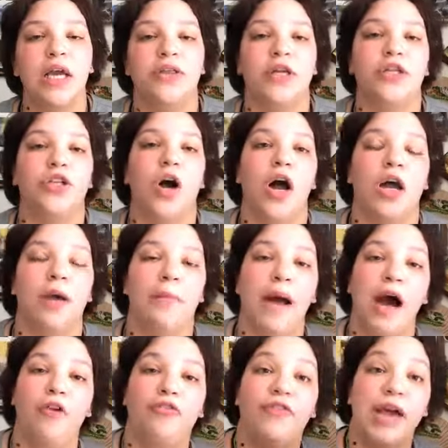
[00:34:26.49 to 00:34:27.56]
They talk
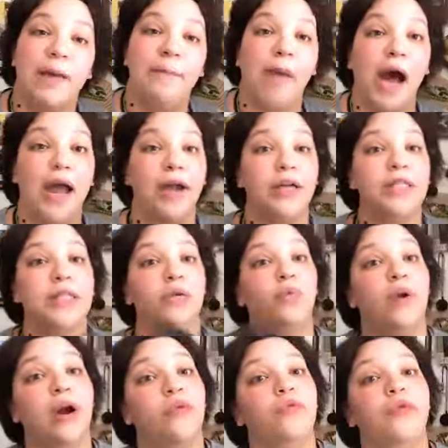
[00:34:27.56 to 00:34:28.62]
about vampires and
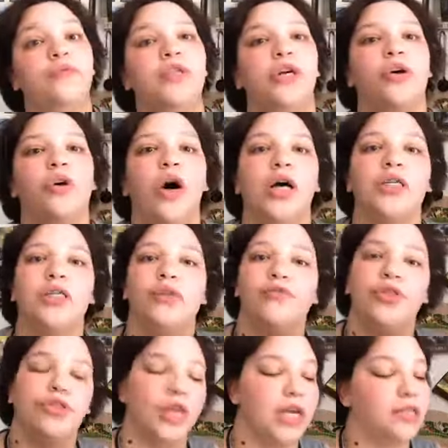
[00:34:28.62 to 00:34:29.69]
werewolves across
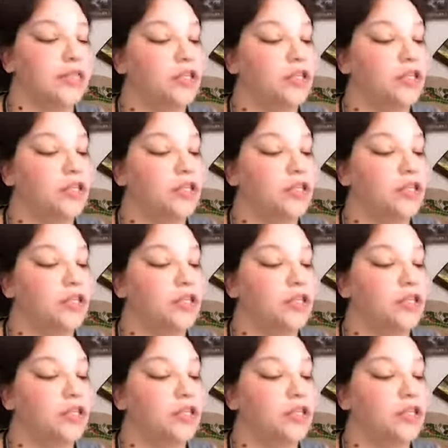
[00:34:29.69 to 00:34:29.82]
different things.